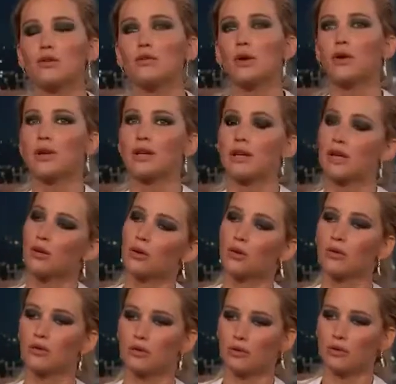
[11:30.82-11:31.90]
you've already
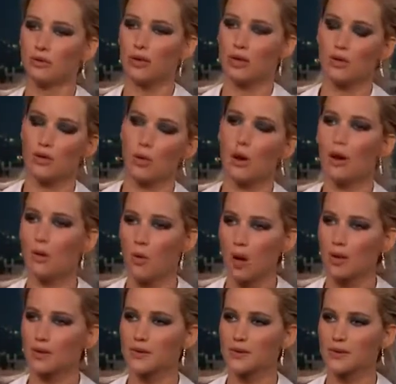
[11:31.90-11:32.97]
killed the annoying
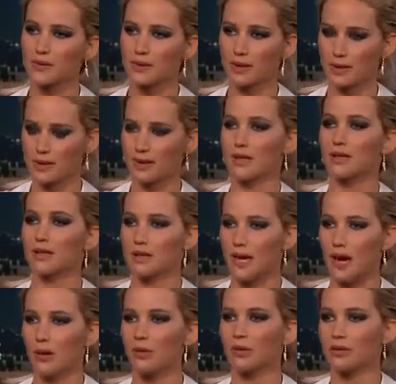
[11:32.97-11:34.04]
ones, and
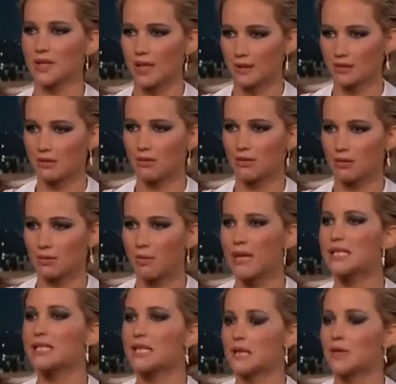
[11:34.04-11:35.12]
now there's, like,
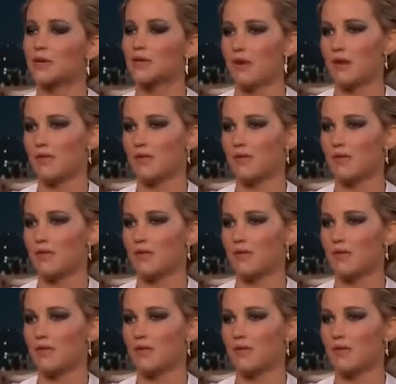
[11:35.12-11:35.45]
basically your